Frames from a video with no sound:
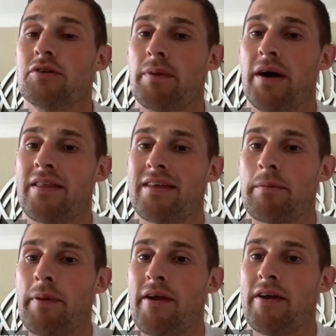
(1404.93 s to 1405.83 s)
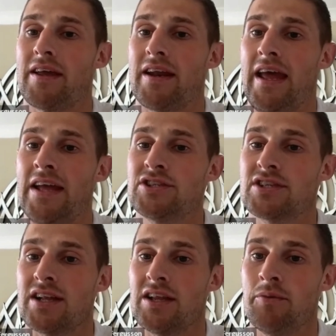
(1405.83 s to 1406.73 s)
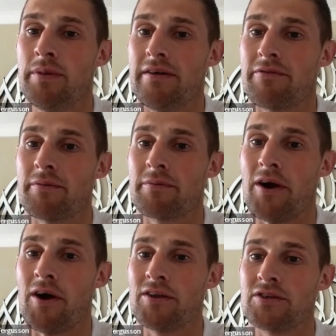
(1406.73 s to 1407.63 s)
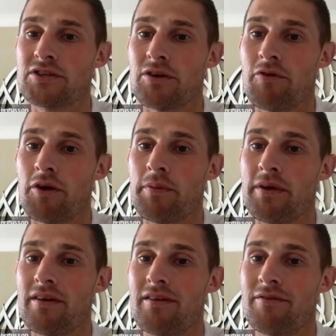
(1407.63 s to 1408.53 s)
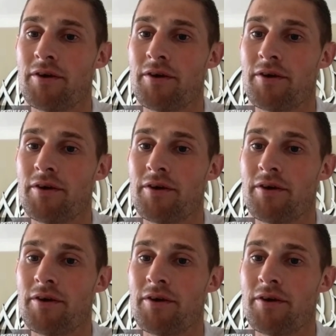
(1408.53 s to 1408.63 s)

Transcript: but I think Perry kind of edges it a little bit from Carlin just on rugby